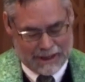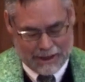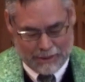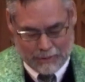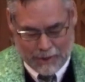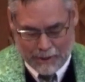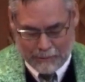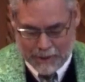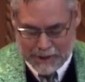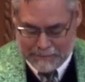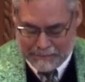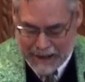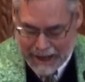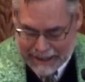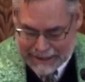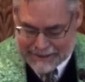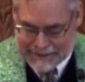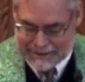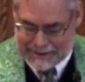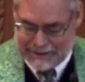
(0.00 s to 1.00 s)
what we
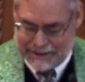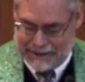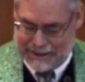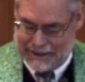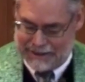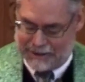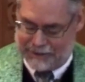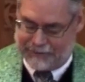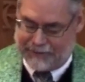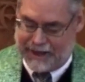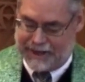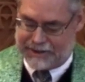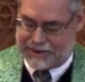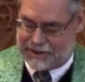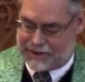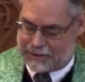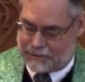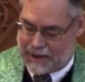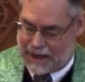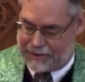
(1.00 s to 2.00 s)
might see in the
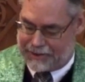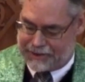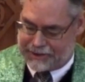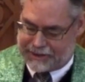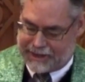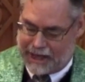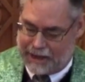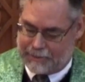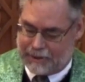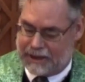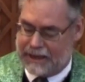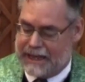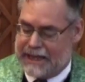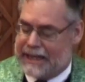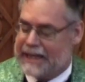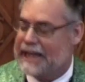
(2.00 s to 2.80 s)
faces around this table,